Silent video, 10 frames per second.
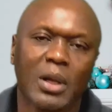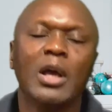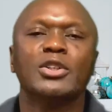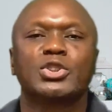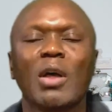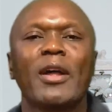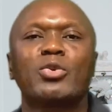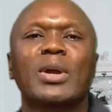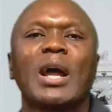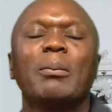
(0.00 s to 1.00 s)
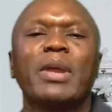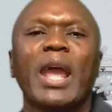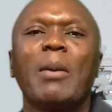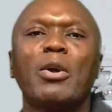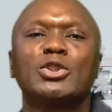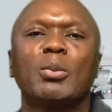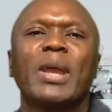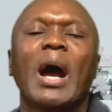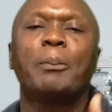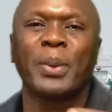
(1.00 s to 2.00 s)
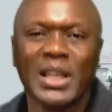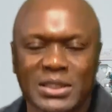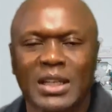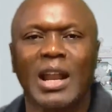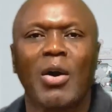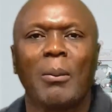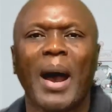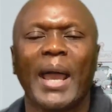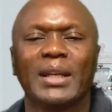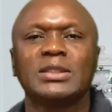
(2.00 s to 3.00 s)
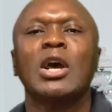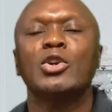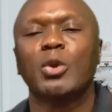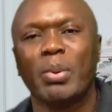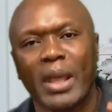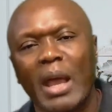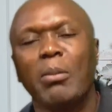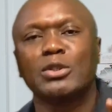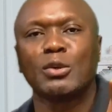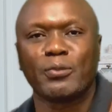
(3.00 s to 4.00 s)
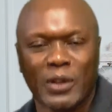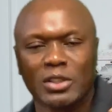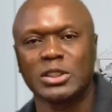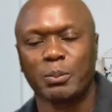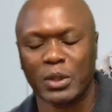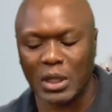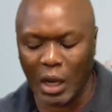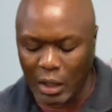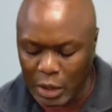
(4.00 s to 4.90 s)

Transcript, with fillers: so that we can be able to be appeased in our minds to be able to fellowship with God.